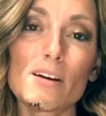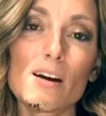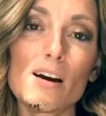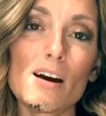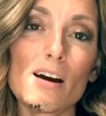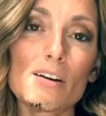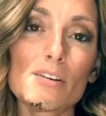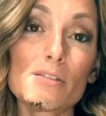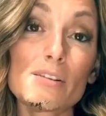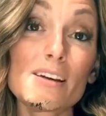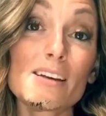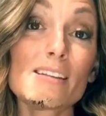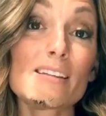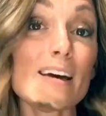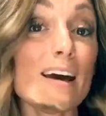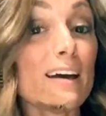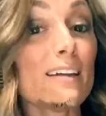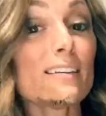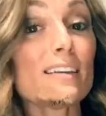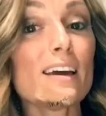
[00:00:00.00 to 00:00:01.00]
Honoring
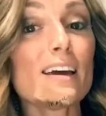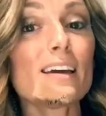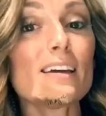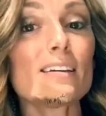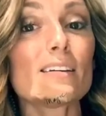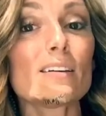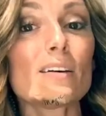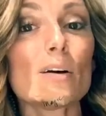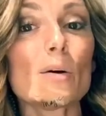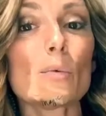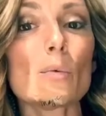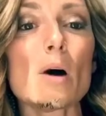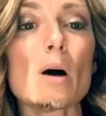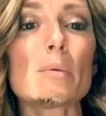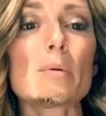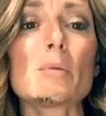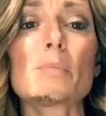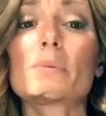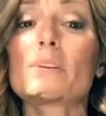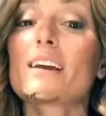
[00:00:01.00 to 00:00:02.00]
that light while
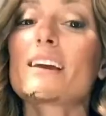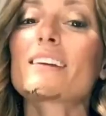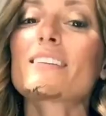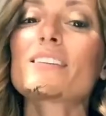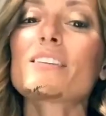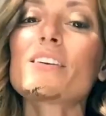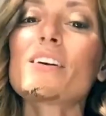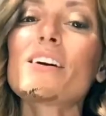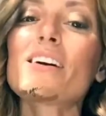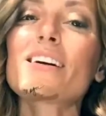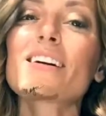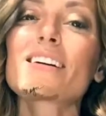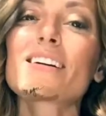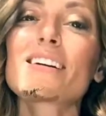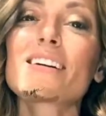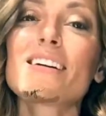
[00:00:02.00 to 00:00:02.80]
we play in the dark,